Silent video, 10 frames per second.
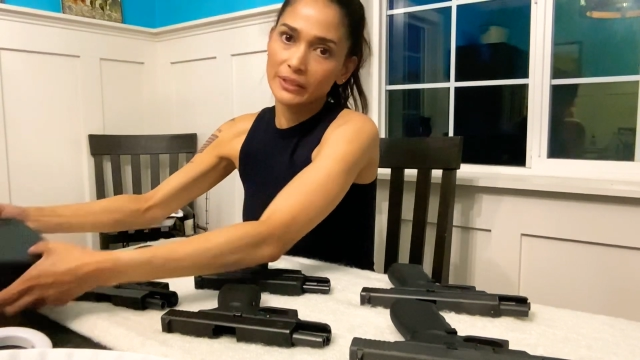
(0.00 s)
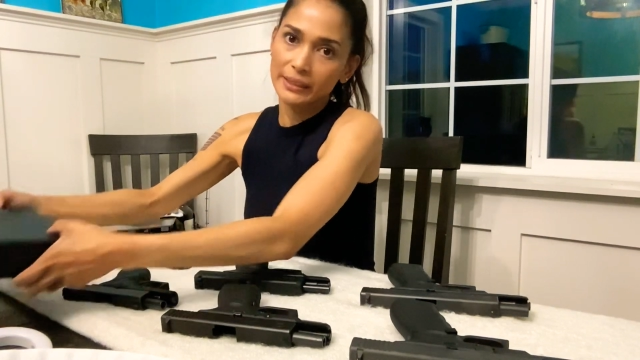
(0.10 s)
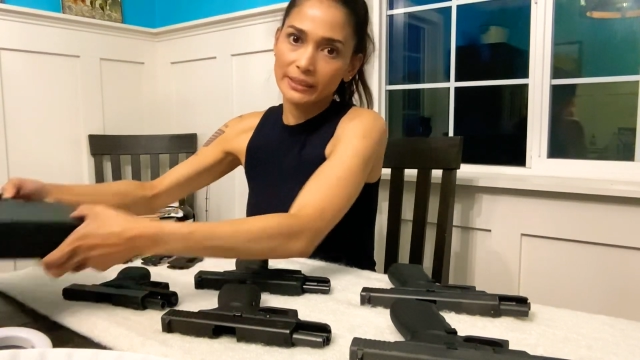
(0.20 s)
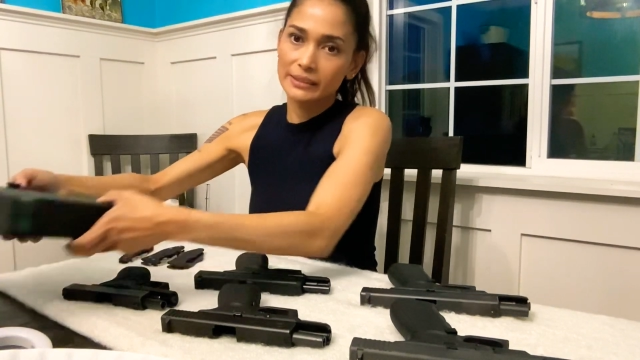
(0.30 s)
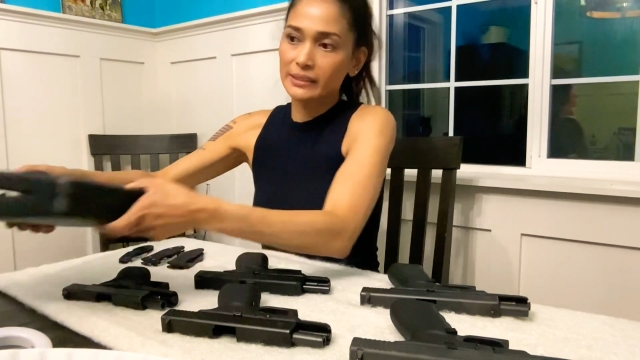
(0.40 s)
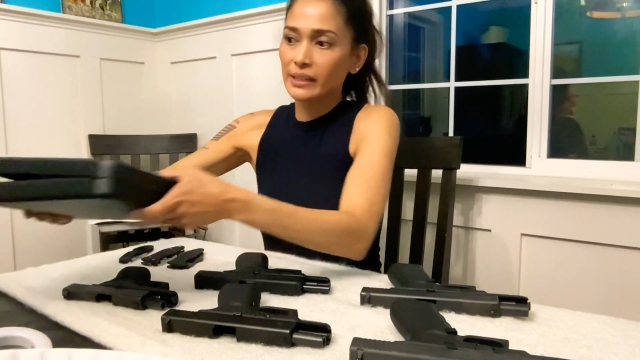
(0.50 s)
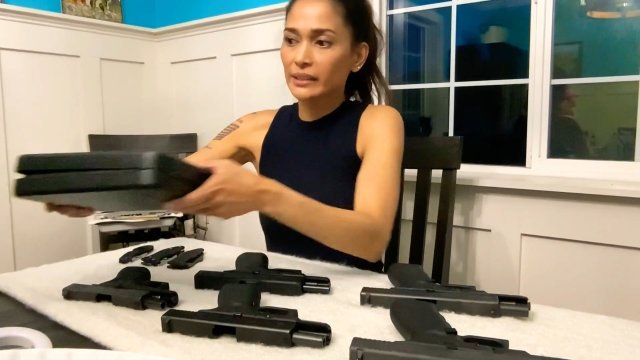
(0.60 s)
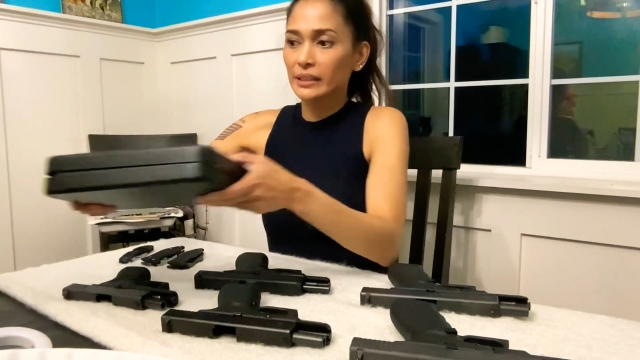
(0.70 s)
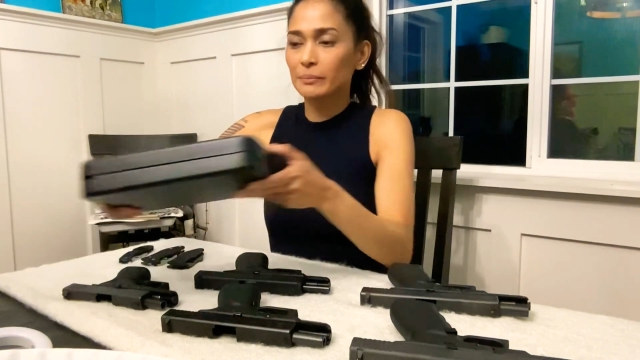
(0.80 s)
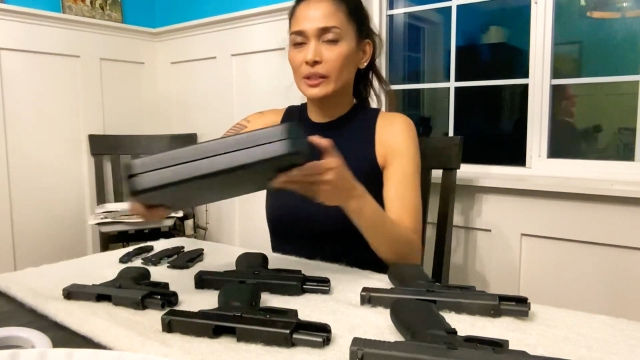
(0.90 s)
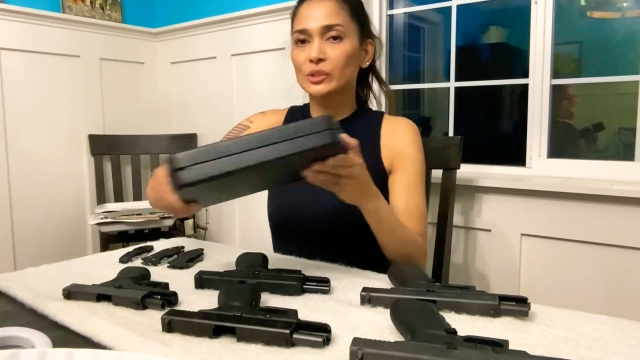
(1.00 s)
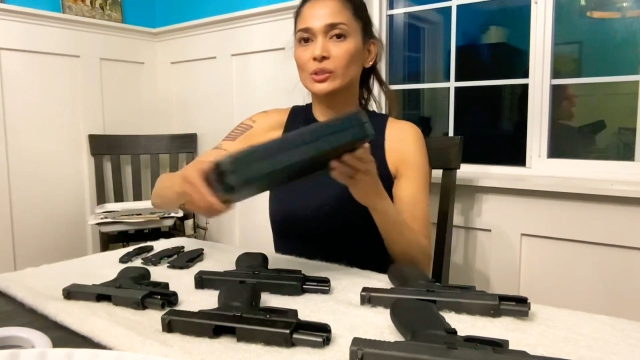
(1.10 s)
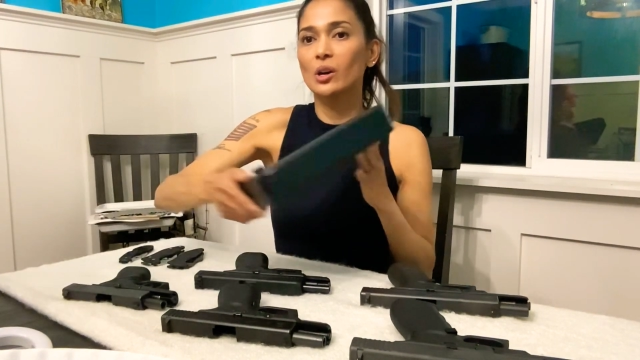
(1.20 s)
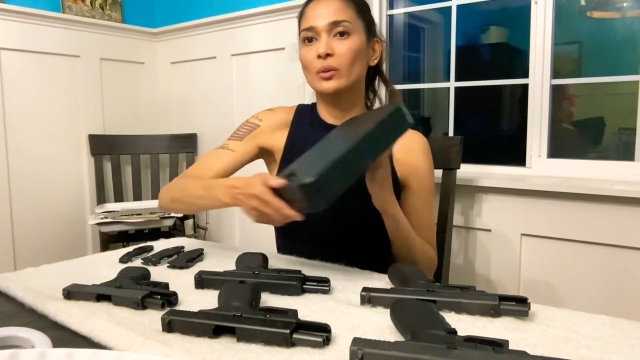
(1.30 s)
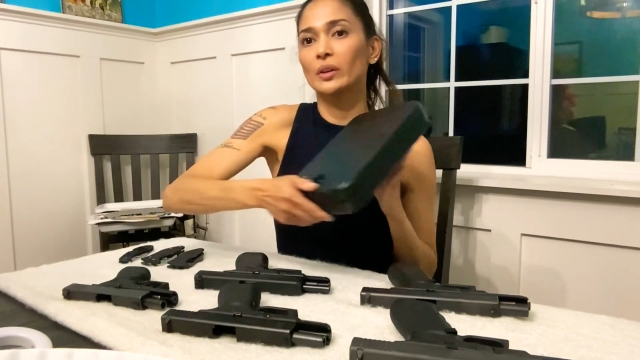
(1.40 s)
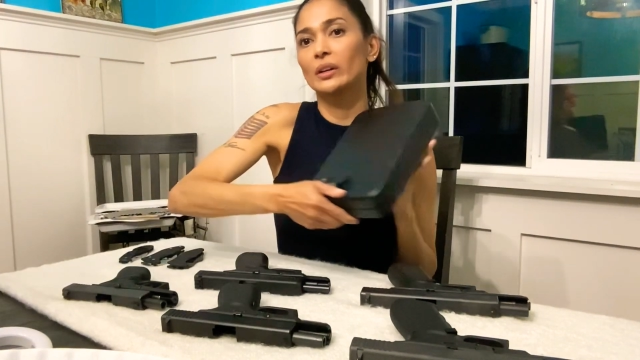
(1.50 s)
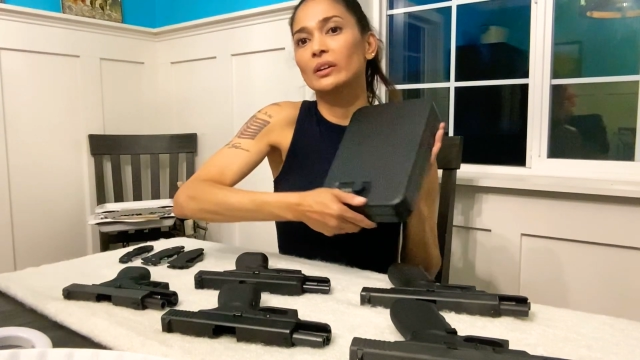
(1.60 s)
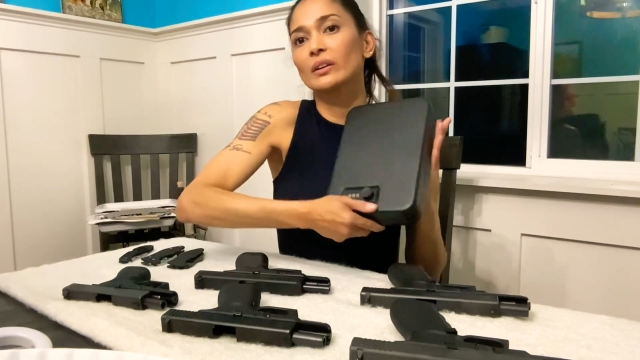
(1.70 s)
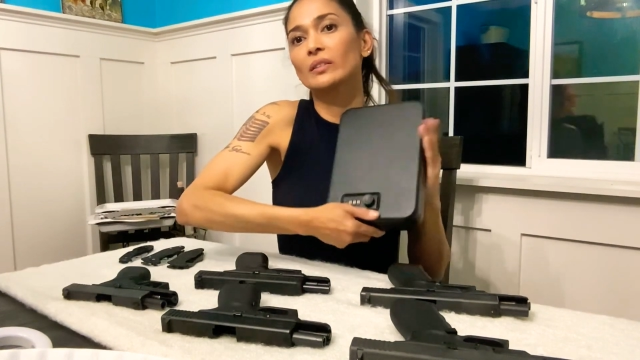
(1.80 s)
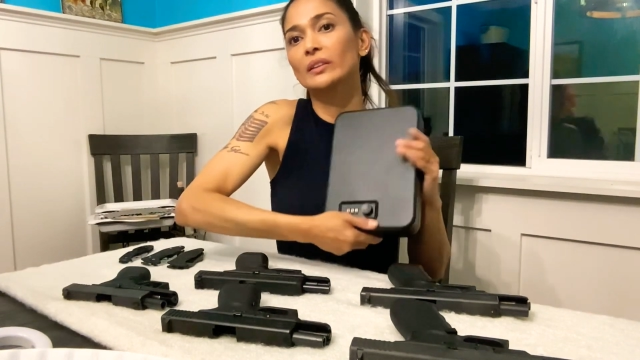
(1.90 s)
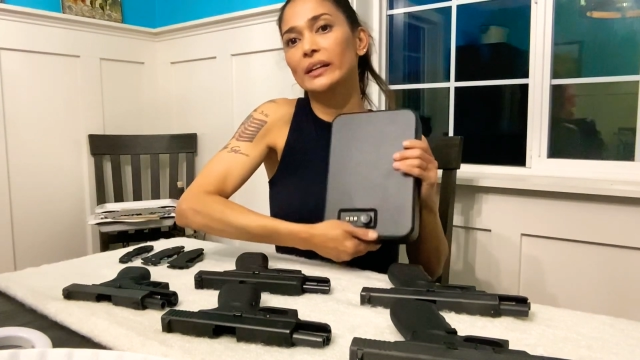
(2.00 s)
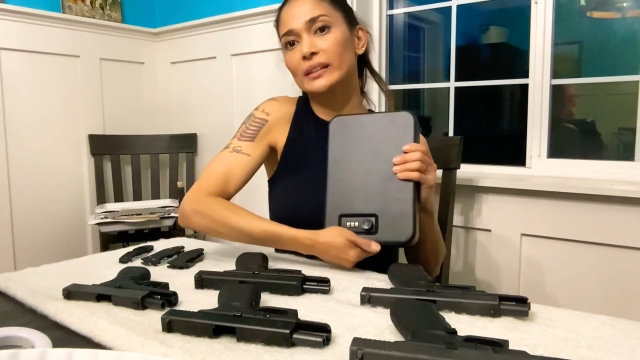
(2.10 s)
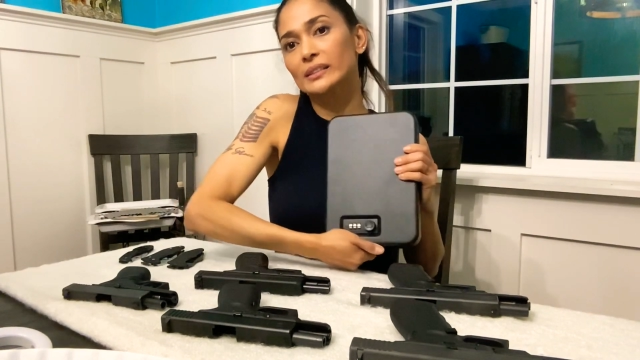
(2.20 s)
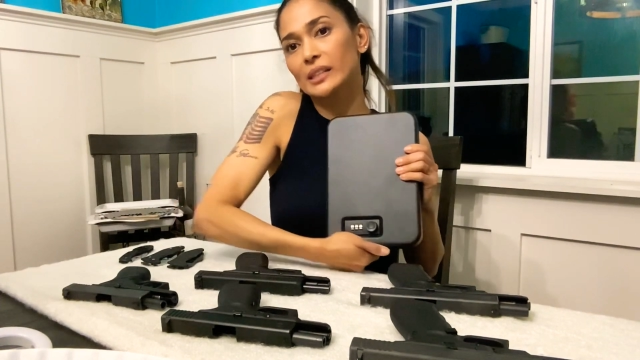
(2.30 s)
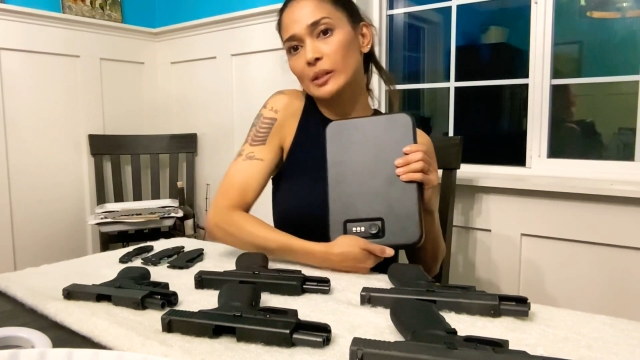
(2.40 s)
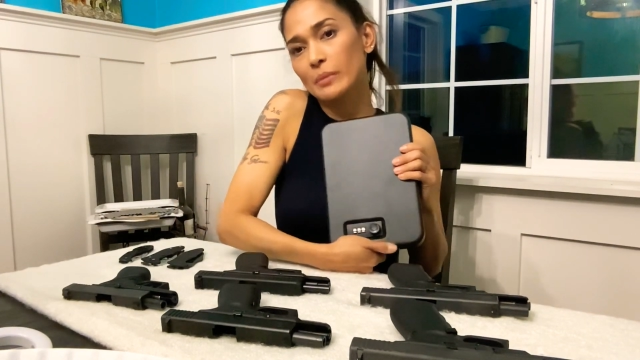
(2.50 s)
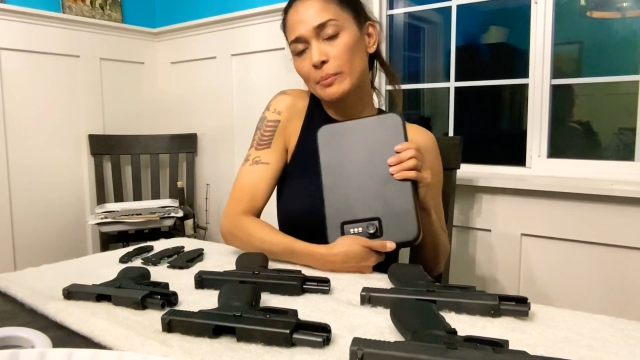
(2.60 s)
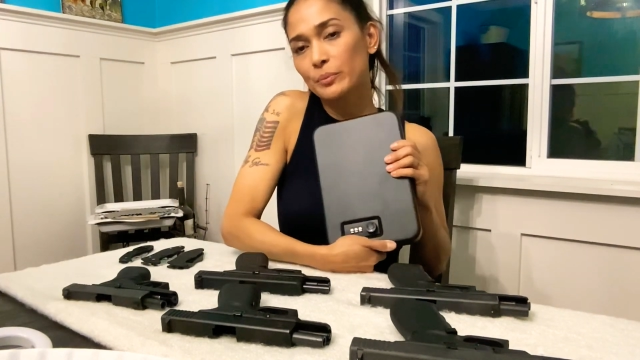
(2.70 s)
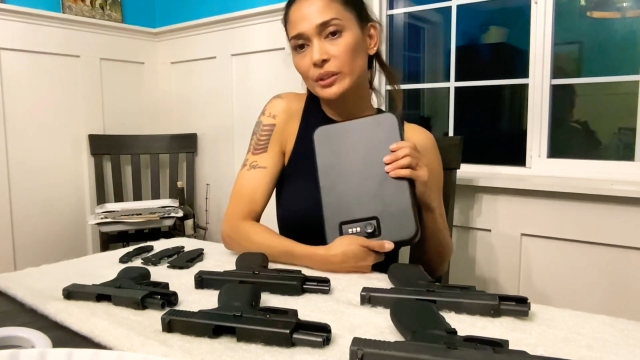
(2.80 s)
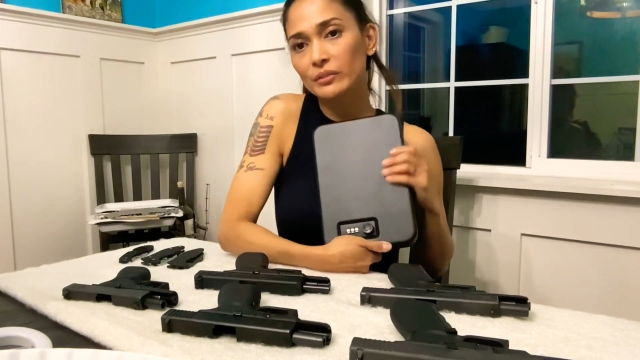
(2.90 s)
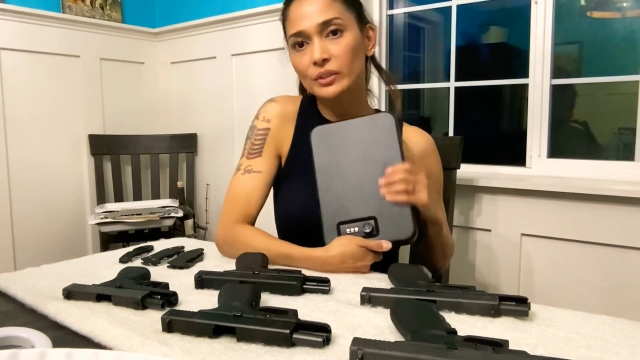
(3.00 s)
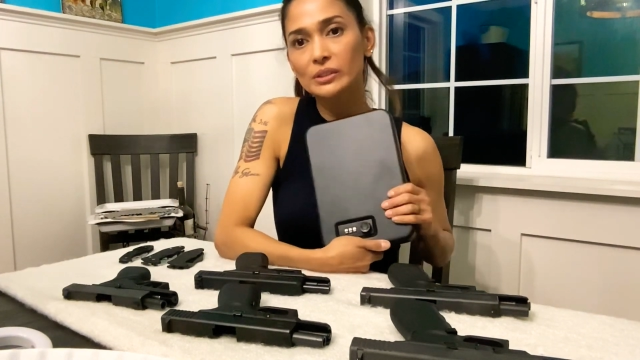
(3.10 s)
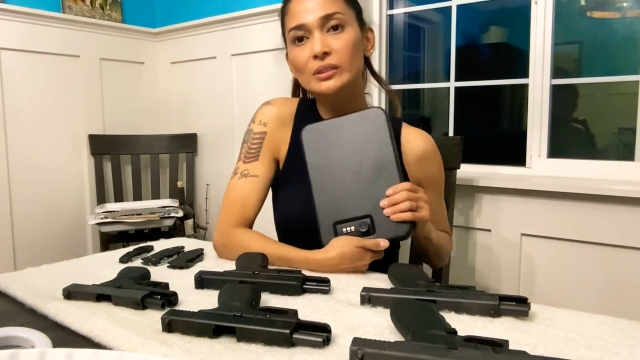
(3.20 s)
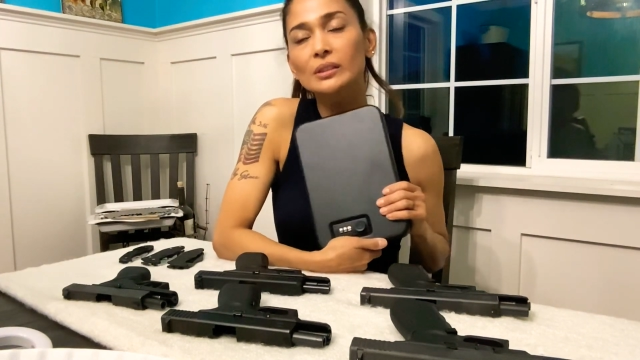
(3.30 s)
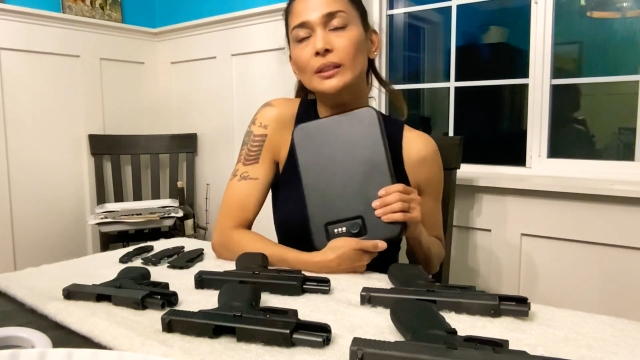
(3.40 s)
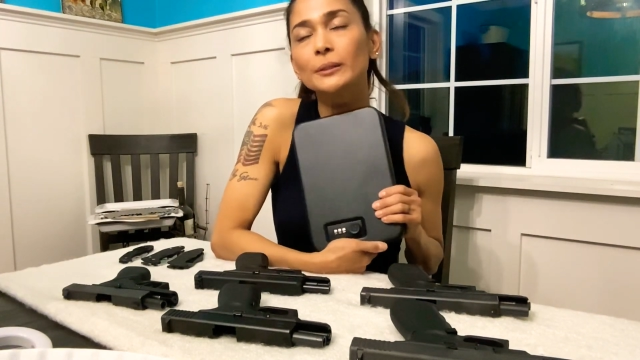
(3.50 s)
like I said, in my drawer. Like I said in my previous